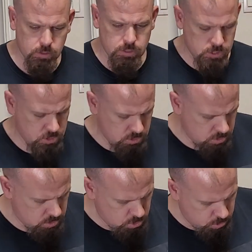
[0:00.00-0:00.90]
This is a
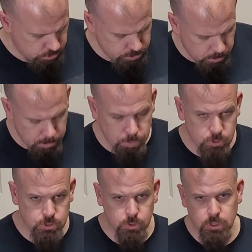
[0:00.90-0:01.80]
guitar from my
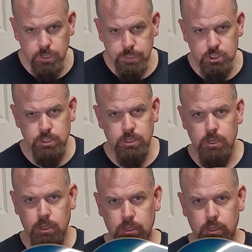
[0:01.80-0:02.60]
personal collection.